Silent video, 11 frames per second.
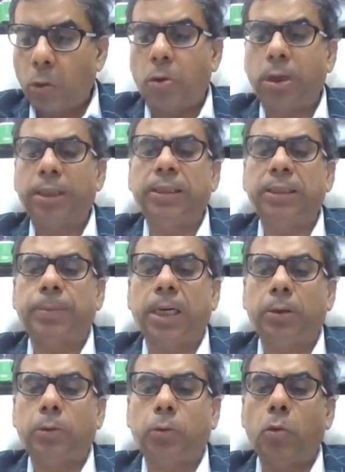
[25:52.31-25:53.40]
ownership
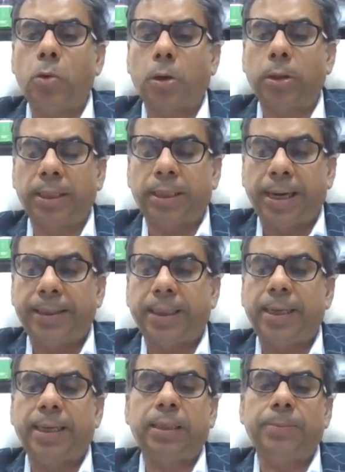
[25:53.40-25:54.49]
control or the
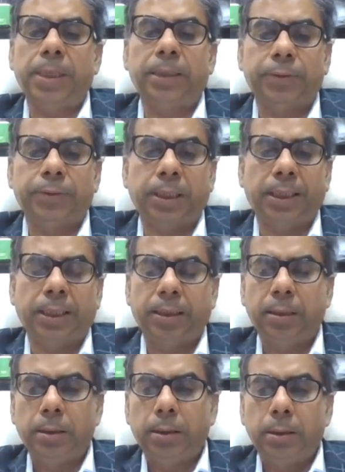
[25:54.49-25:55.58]
rental agreement with a
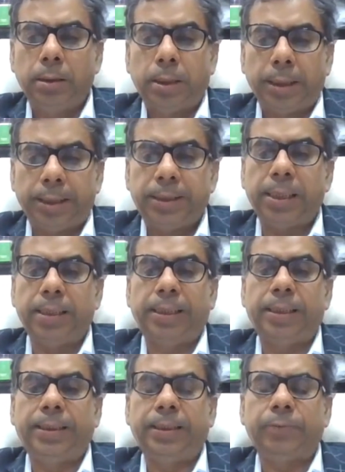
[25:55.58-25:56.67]
Indian
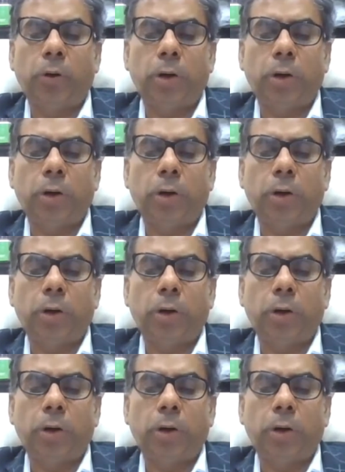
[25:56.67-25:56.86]
entity.